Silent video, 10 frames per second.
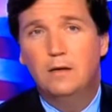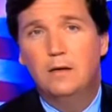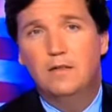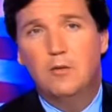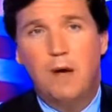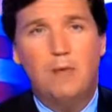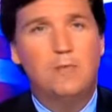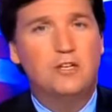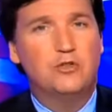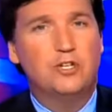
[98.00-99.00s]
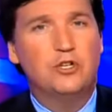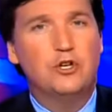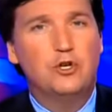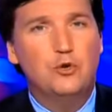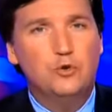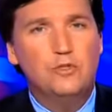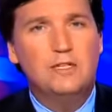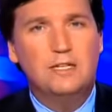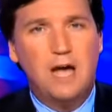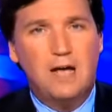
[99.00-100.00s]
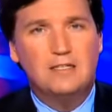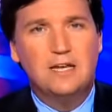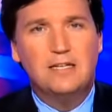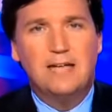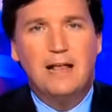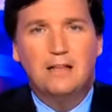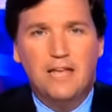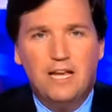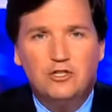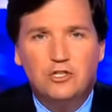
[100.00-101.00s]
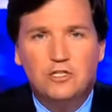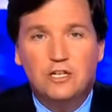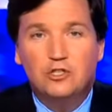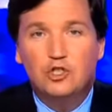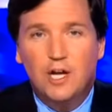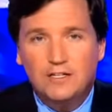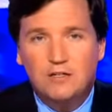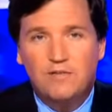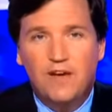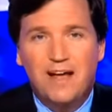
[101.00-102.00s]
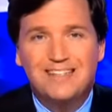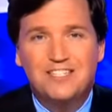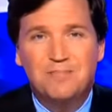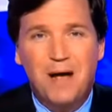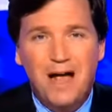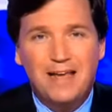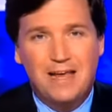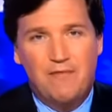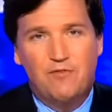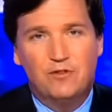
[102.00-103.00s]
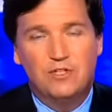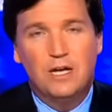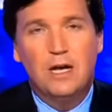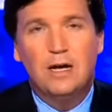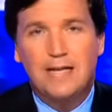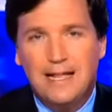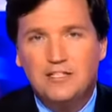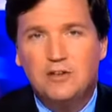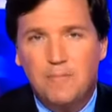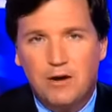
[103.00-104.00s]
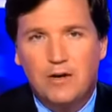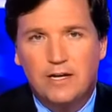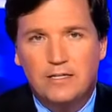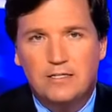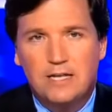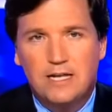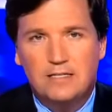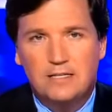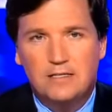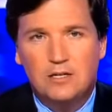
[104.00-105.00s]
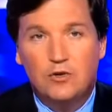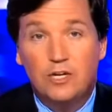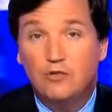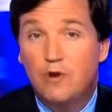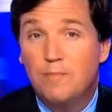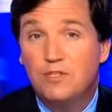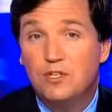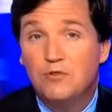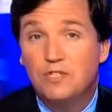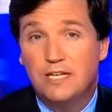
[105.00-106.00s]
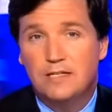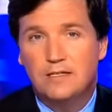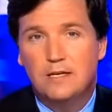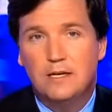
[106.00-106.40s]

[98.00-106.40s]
The Obama administration used the dossier's allegations to justify spying efforts against American citizens, including Trump associates.